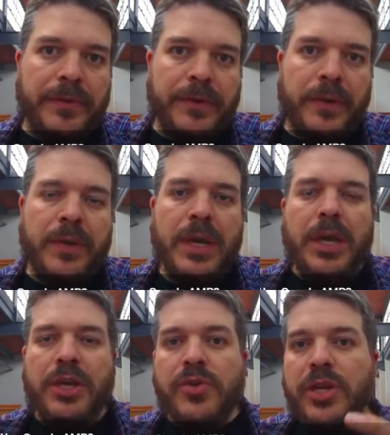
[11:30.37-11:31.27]
So
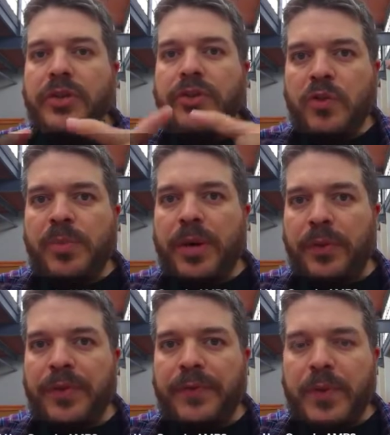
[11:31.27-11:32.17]
you can do
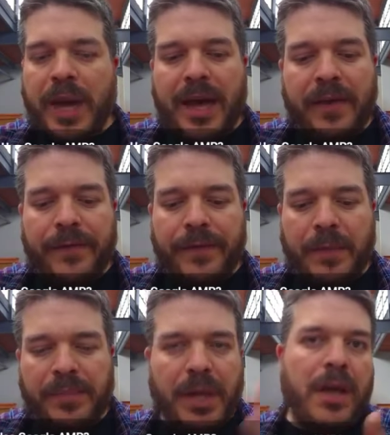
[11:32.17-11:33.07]
both. If you have
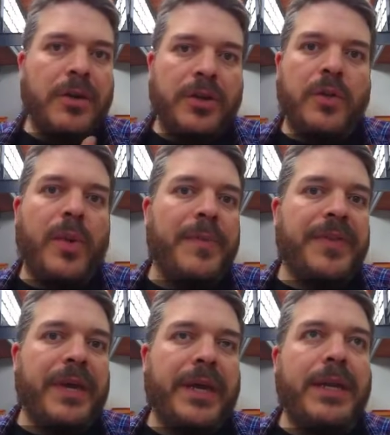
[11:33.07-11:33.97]
a blog on your
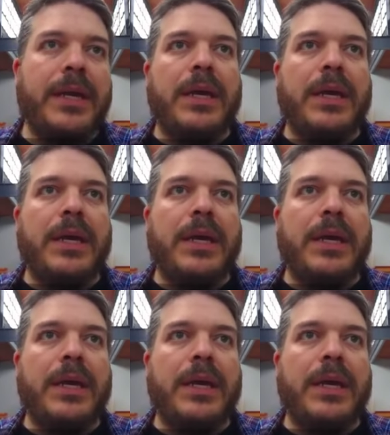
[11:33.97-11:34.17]
website,